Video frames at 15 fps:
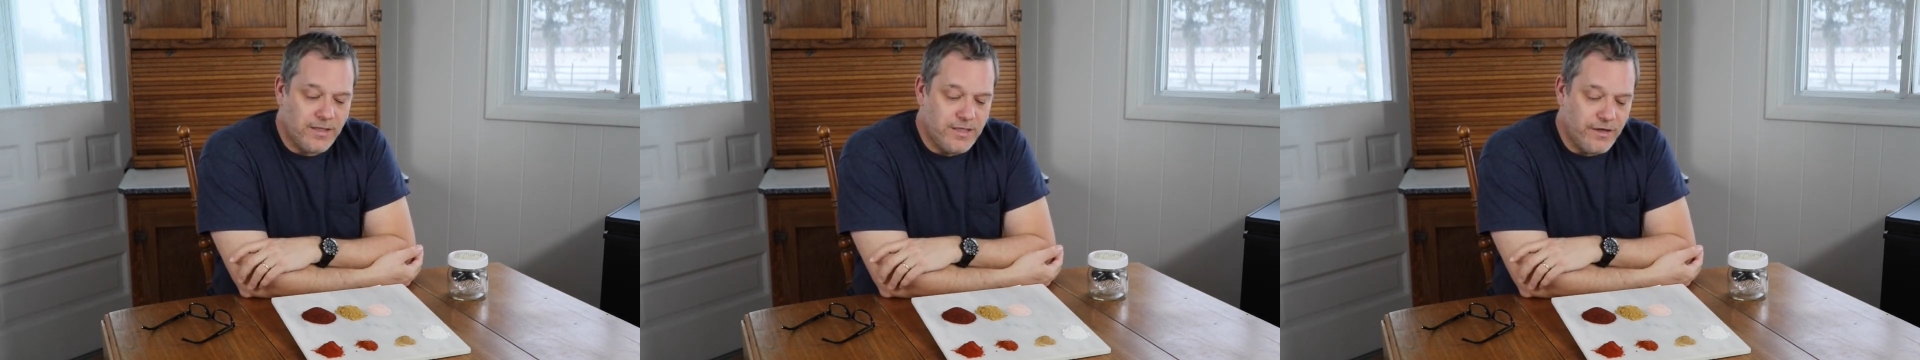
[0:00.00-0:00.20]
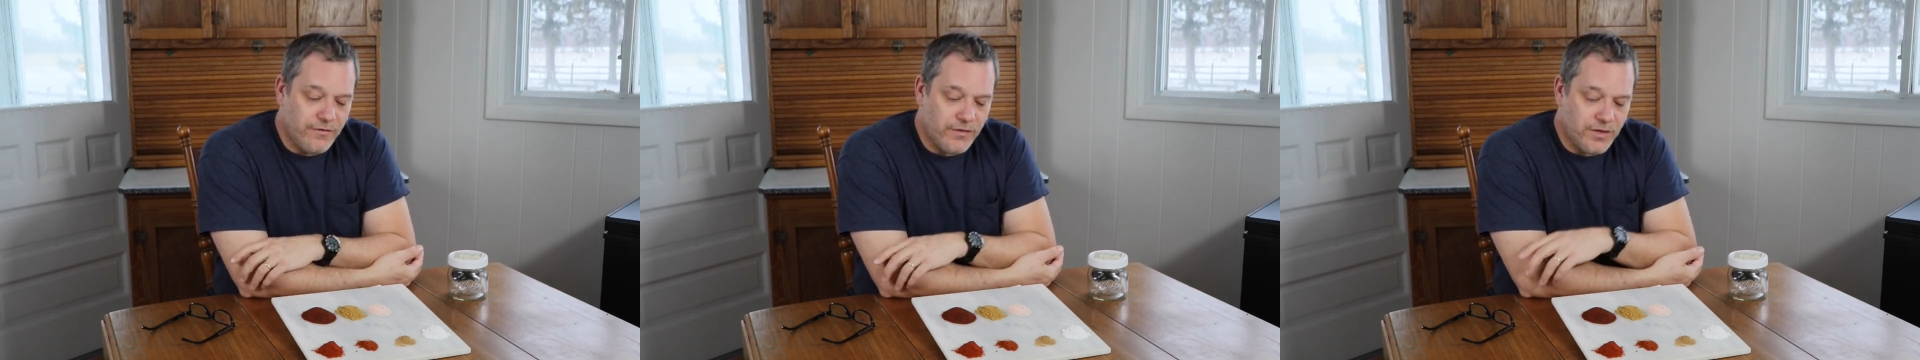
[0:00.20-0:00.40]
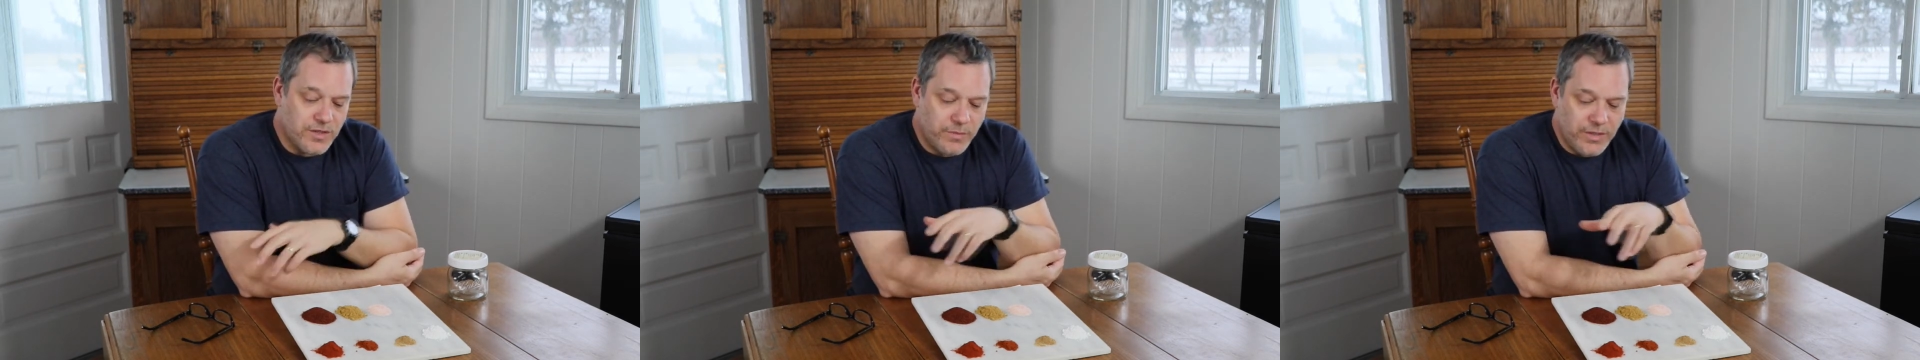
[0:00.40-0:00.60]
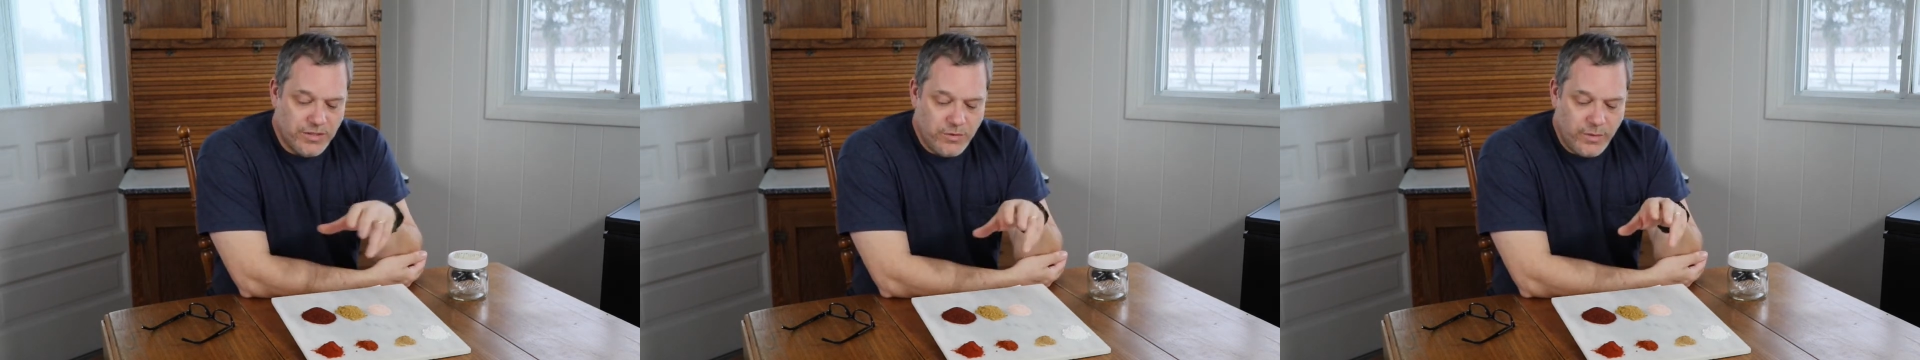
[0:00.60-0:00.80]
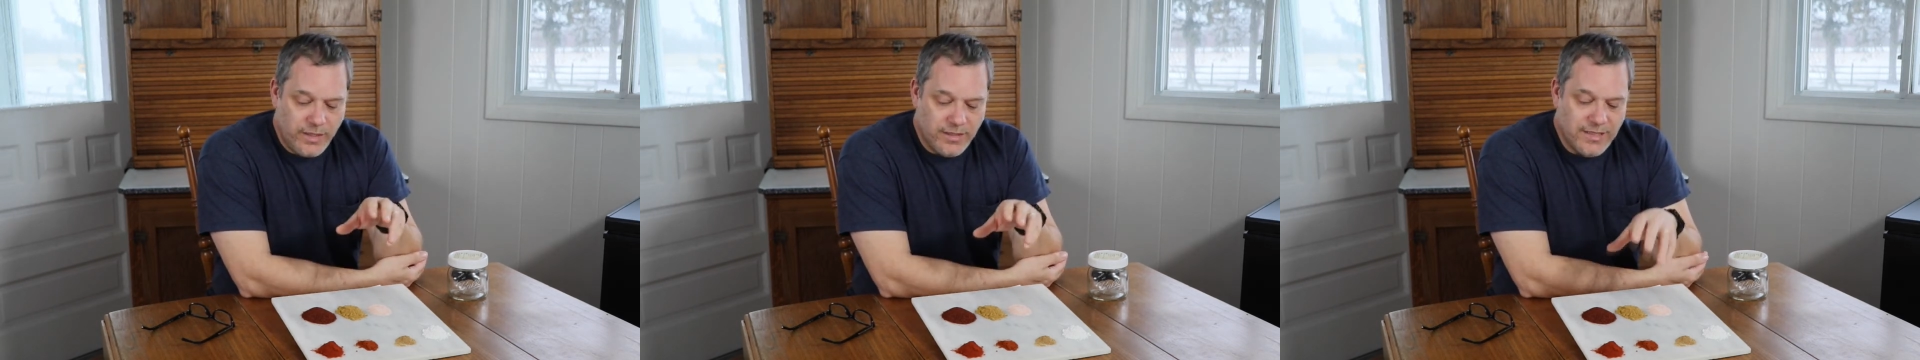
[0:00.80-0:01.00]
difference
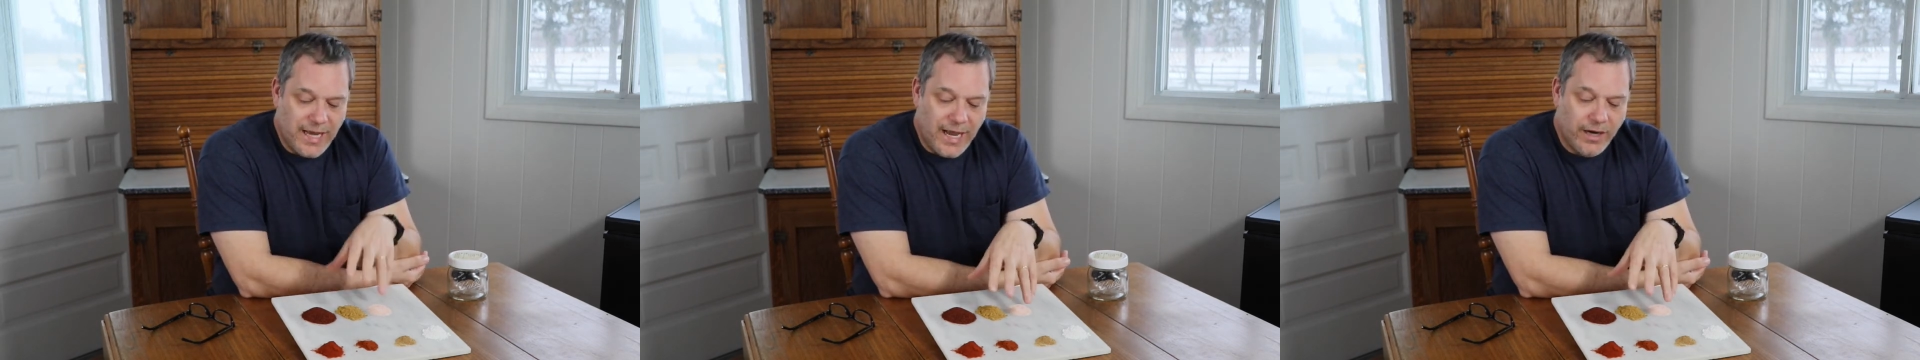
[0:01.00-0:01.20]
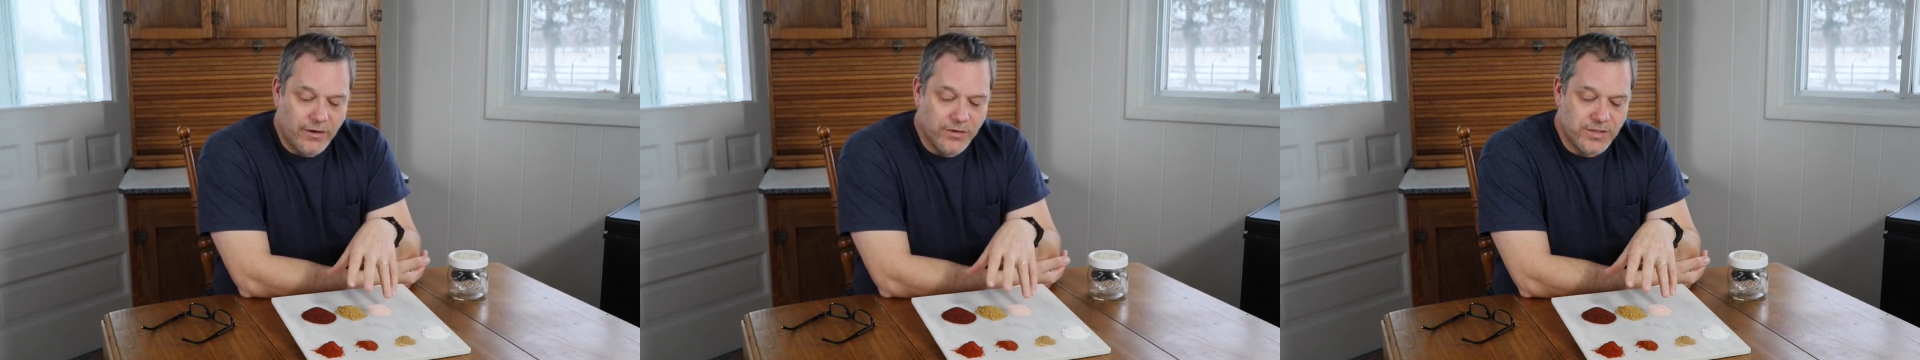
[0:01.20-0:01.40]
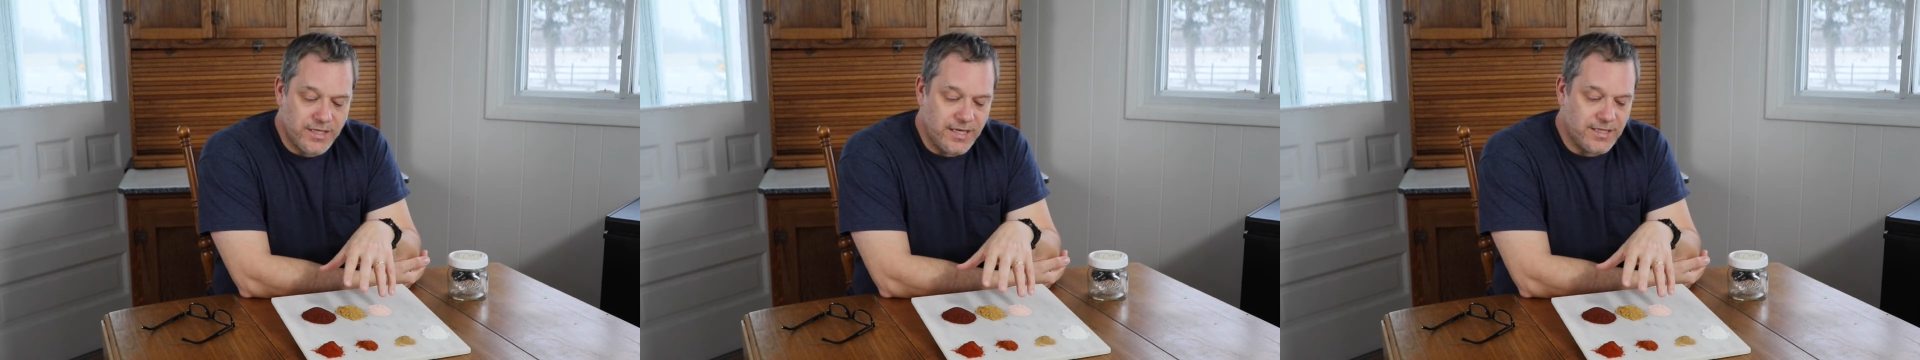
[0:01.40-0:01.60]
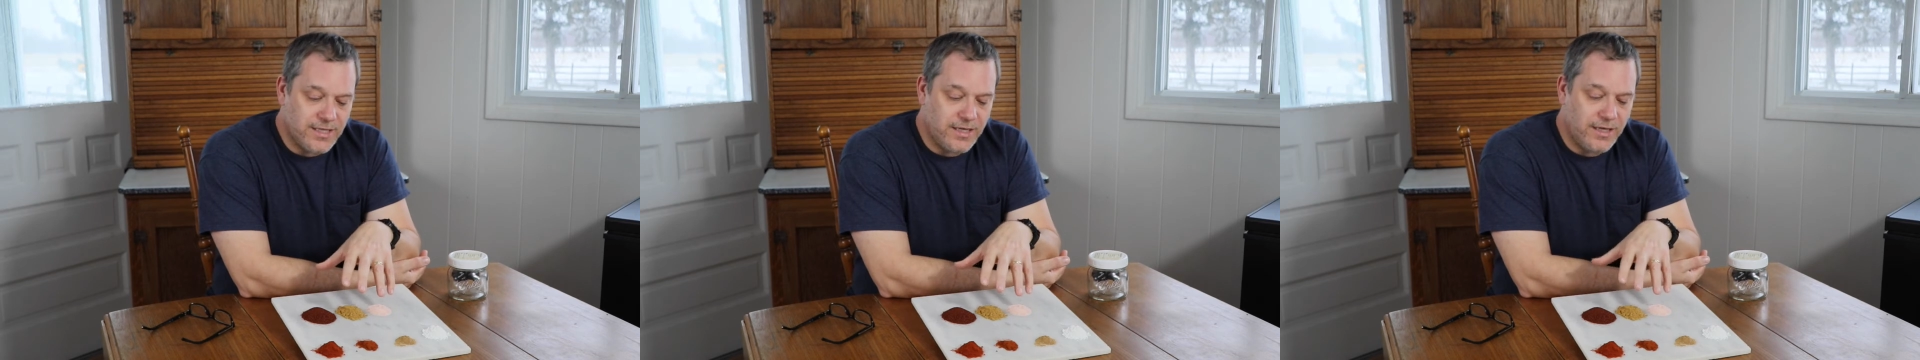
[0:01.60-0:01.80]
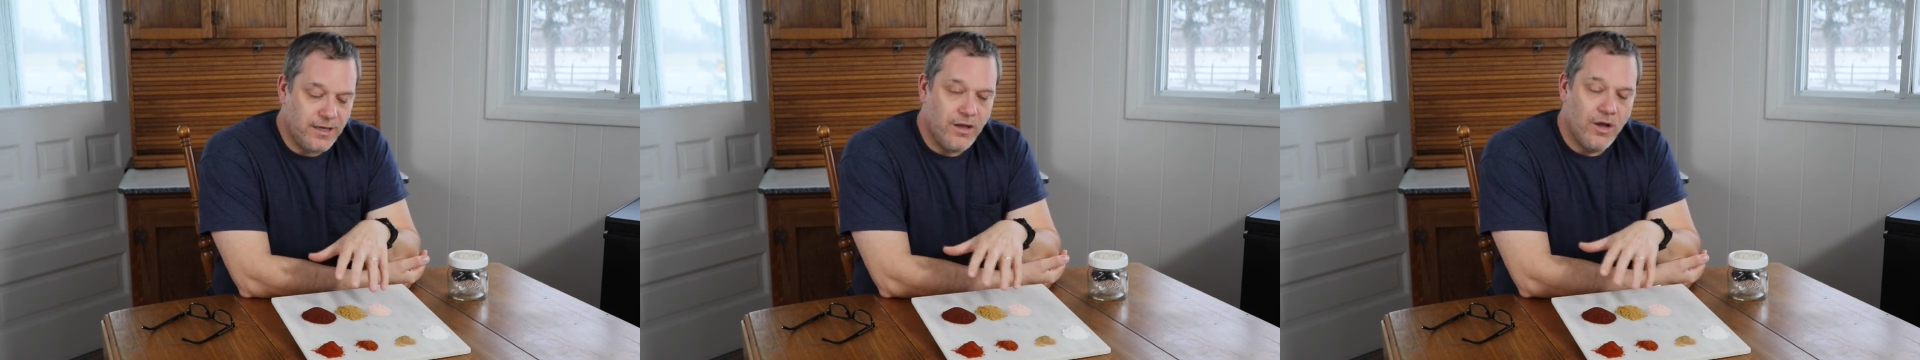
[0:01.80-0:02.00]
between taco
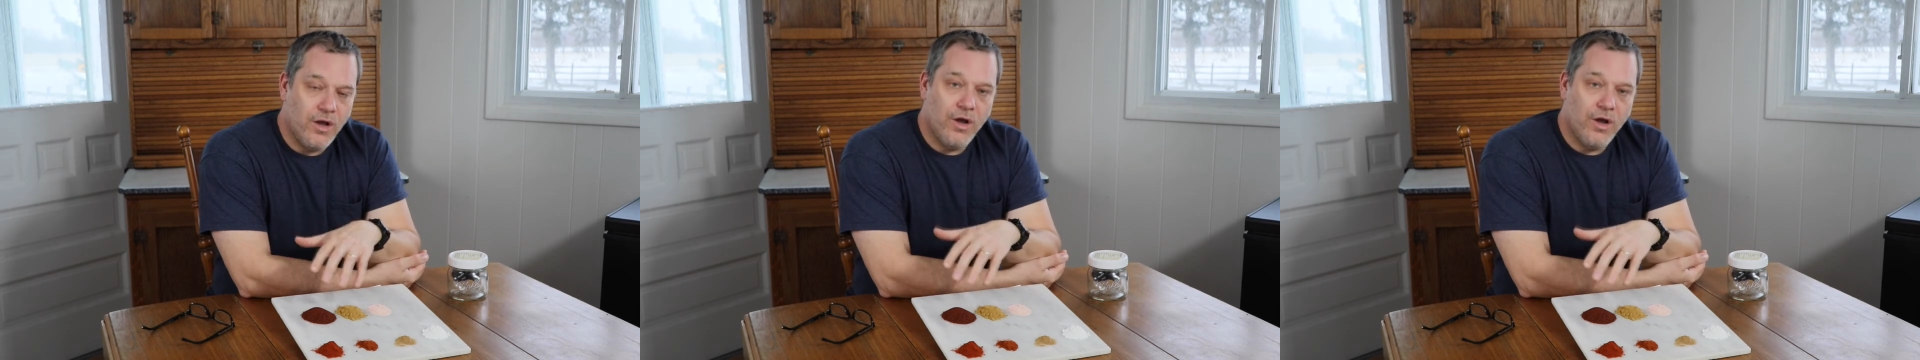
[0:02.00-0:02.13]
seasoning